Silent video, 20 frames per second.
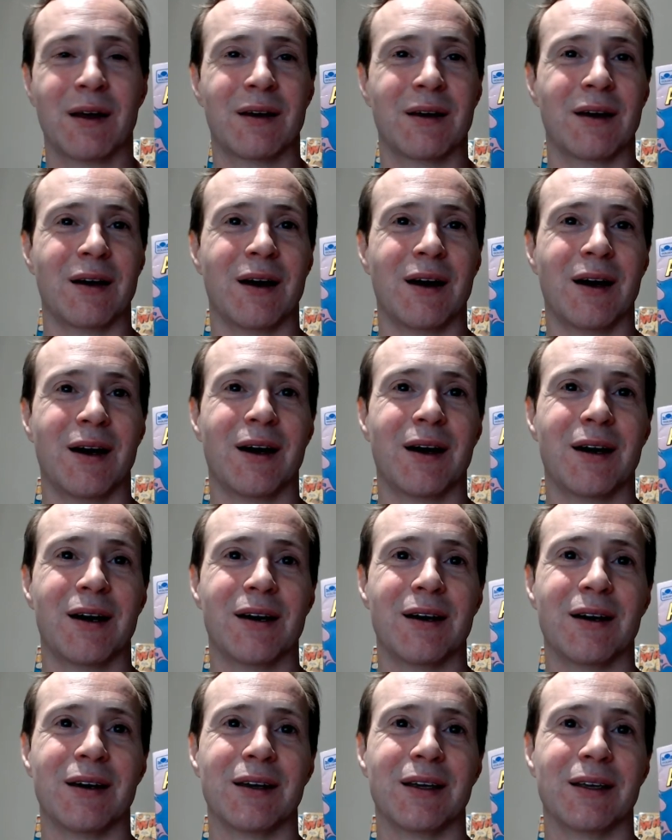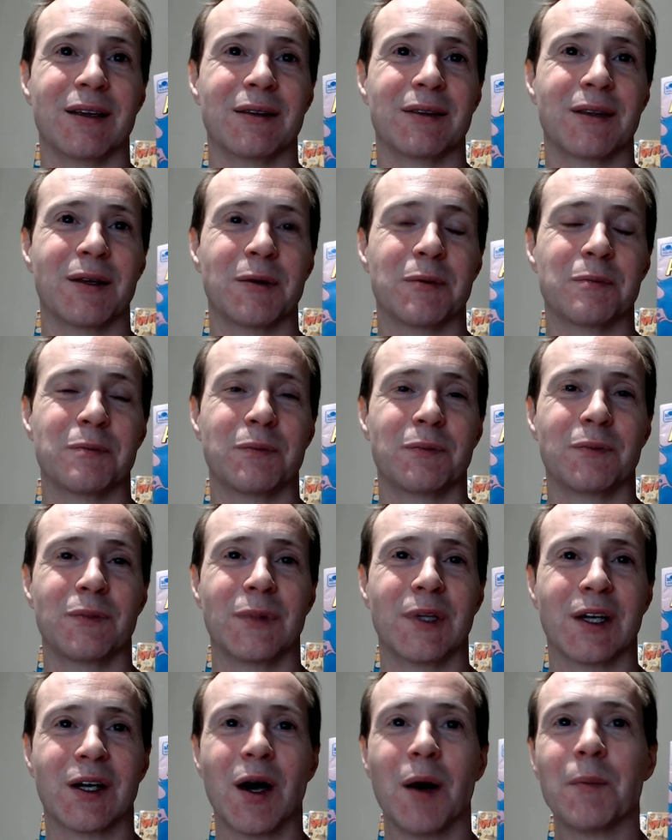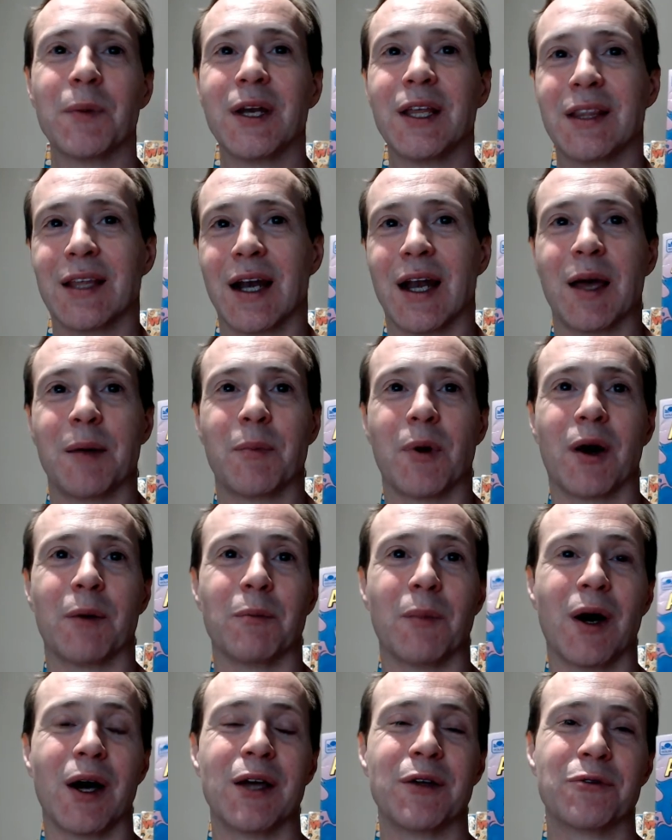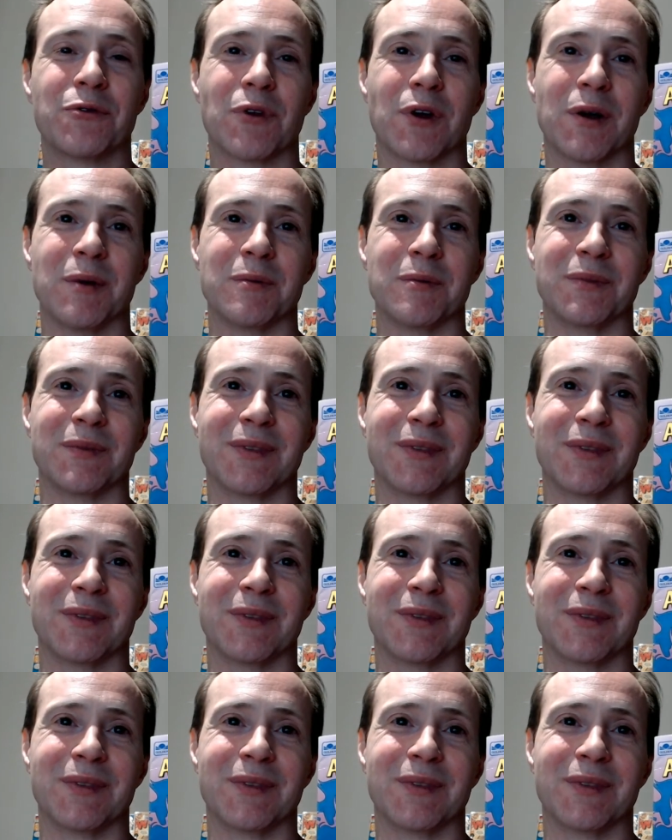Uh, the the company that I bought my from,